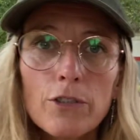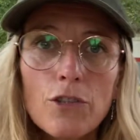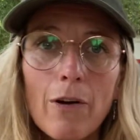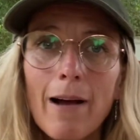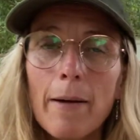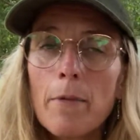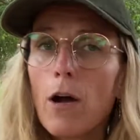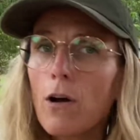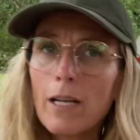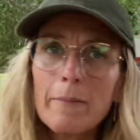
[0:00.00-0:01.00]
So I'm
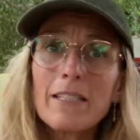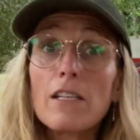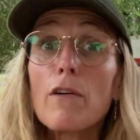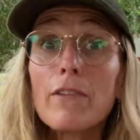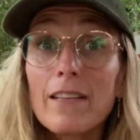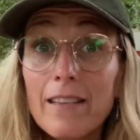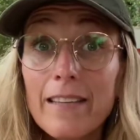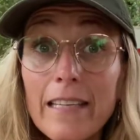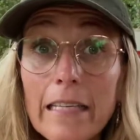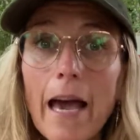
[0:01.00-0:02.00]
not calling myself
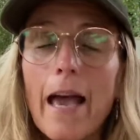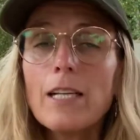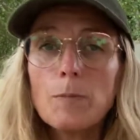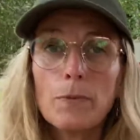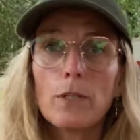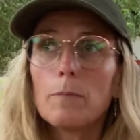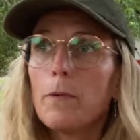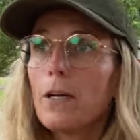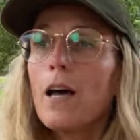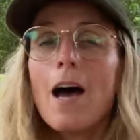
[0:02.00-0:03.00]
the expert,
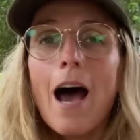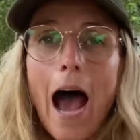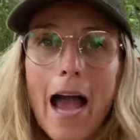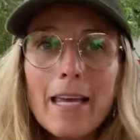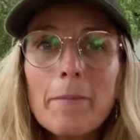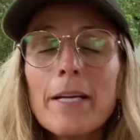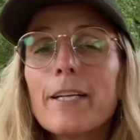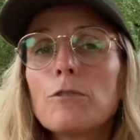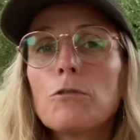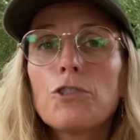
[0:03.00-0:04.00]
but I am
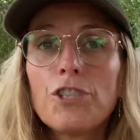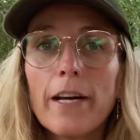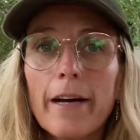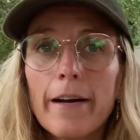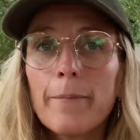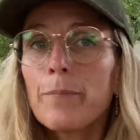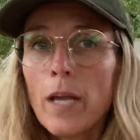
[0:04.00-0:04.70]
here to share